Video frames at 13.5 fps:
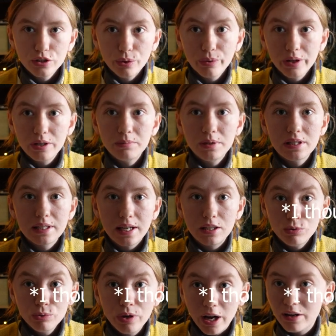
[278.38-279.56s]
So that means I
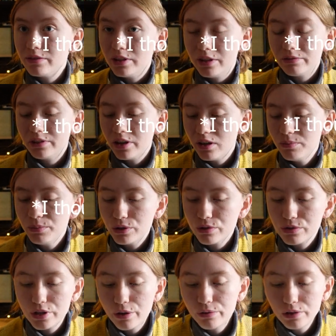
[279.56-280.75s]
do have enough yarn,
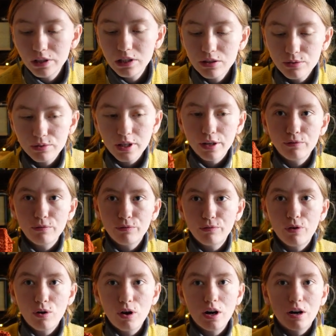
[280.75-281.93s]
because I only need to get
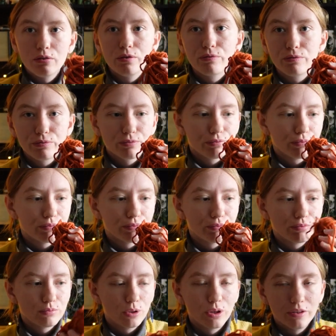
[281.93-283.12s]
4 out of
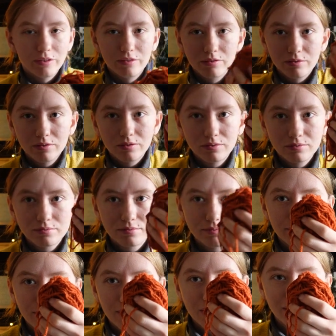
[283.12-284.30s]
1
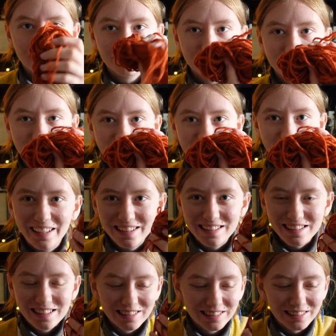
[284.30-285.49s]
thing. And I
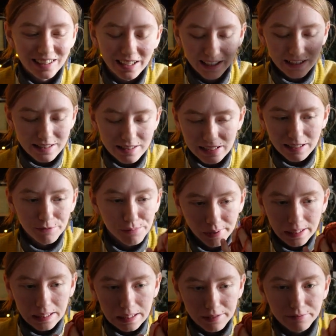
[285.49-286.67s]
did. And I still have
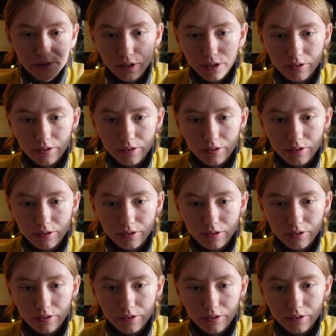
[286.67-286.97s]
plenty left.